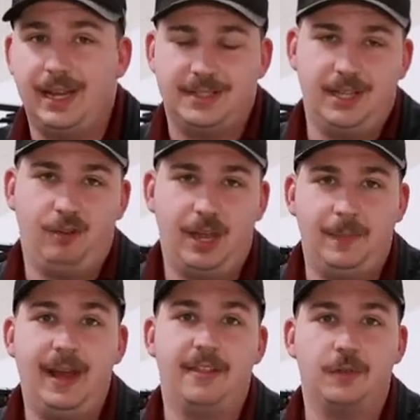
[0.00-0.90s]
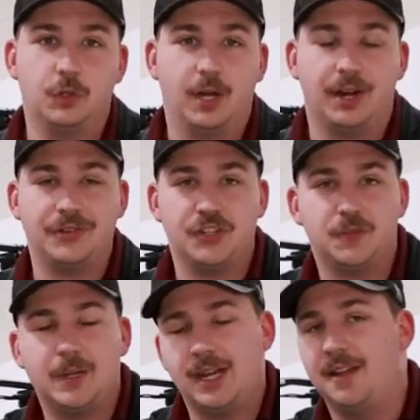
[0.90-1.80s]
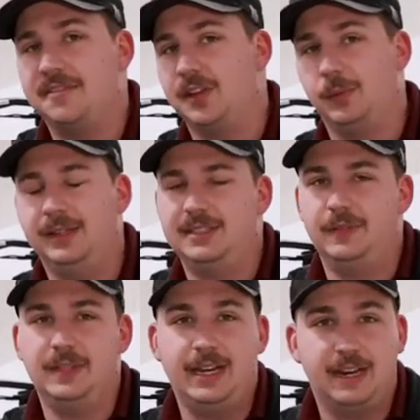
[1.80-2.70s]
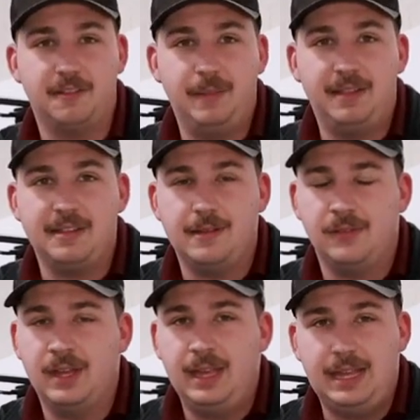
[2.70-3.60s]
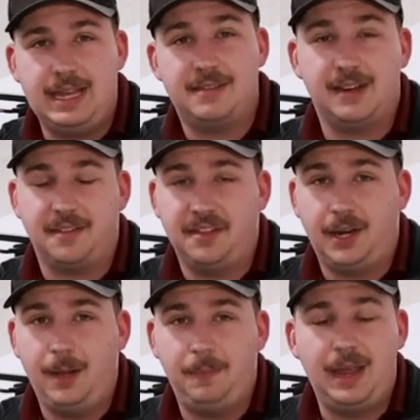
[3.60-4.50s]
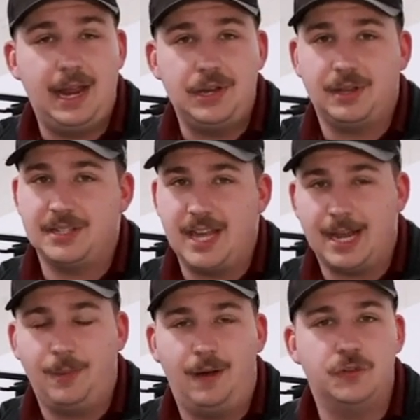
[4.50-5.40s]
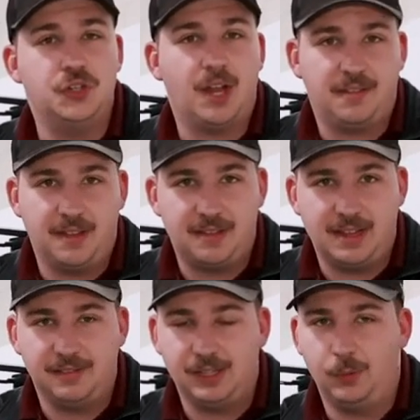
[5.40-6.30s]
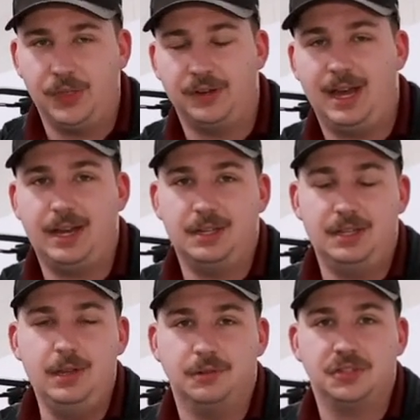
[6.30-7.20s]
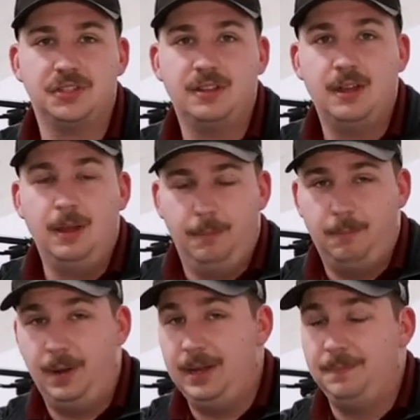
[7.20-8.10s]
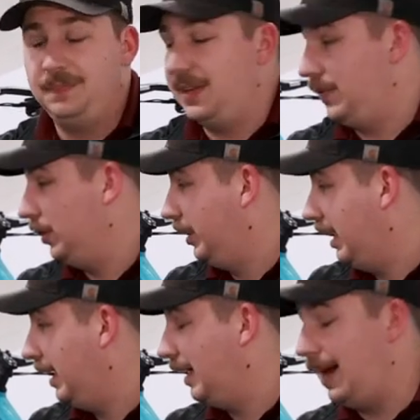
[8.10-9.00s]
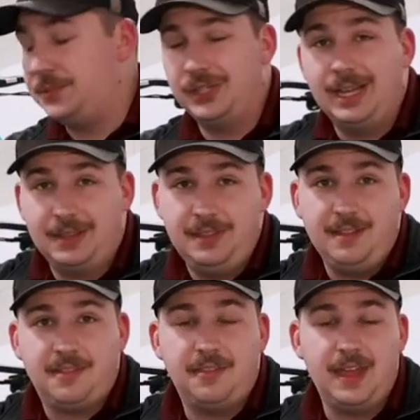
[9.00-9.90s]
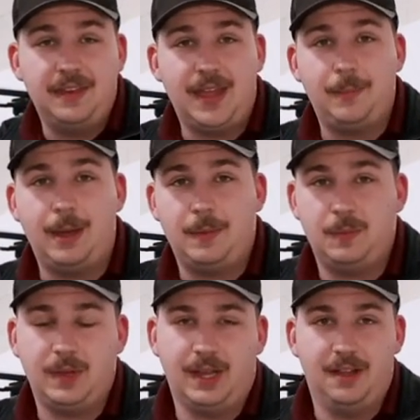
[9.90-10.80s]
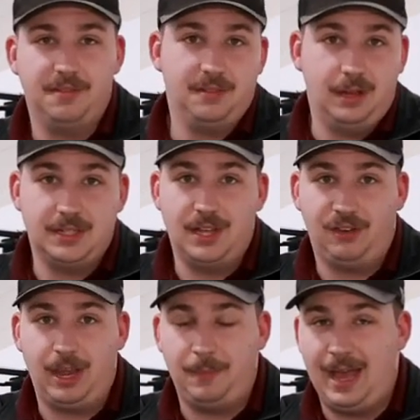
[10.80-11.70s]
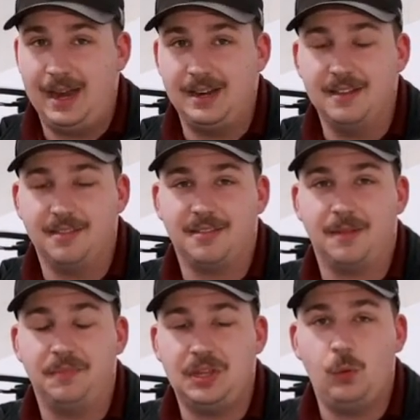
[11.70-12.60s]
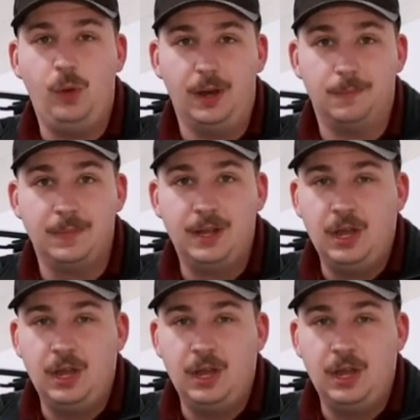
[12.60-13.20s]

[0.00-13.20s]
like tailgate pads for trucks just because they're relatively inexpensive, easy to set up, and you can take them off just as easily when they're not in use. But if you're looking at an option like this, then that might be because a tailgate pad isn't something you want.